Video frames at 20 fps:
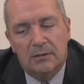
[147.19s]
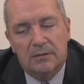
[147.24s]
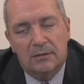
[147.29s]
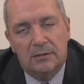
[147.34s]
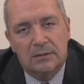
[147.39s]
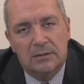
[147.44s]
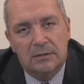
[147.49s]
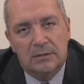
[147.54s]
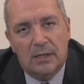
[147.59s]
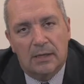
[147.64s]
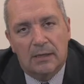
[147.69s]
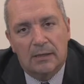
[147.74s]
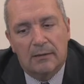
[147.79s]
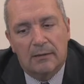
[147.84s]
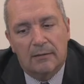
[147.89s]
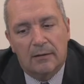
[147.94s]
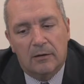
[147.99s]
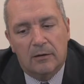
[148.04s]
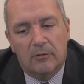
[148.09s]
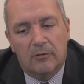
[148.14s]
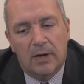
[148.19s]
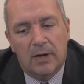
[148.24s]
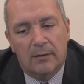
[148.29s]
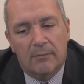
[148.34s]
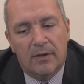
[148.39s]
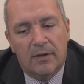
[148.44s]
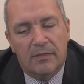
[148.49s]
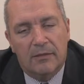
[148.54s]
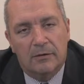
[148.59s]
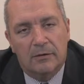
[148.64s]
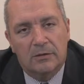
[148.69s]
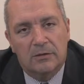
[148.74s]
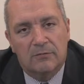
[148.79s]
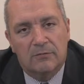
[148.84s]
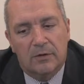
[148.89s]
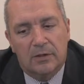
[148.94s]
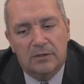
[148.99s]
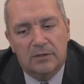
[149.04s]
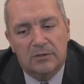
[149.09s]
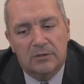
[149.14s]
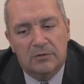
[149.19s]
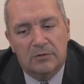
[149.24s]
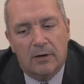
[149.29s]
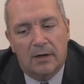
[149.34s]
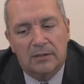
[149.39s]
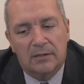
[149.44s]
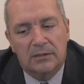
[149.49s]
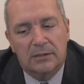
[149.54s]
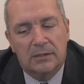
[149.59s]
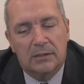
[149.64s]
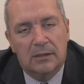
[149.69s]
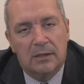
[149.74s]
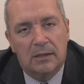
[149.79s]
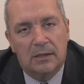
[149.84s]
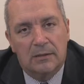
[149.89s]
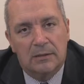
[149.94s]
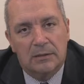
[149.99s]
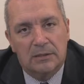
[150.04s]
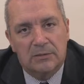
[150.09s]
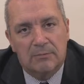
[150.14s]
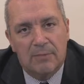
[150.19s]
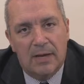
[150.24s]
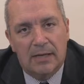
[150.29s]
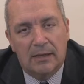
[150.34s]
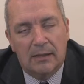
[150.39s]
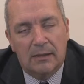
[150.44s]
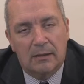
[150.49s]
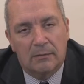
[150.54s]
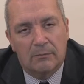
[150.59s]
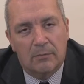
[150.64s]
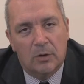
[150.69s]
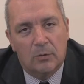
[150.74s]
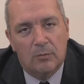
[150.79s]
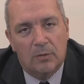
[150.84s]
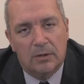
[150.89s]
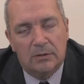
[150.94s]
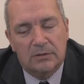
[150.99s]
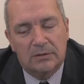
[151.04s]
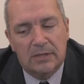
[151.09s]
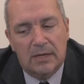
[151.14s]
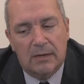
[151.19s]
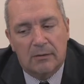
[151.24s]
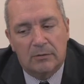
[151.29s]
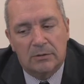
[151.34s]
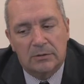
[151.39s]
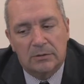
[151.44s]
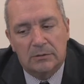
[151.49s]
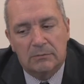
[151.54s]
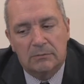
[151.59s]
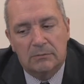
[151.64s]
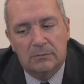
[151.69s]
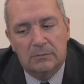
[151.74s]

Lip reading: detailing the correct methods for constructing and dismantling mobile towers.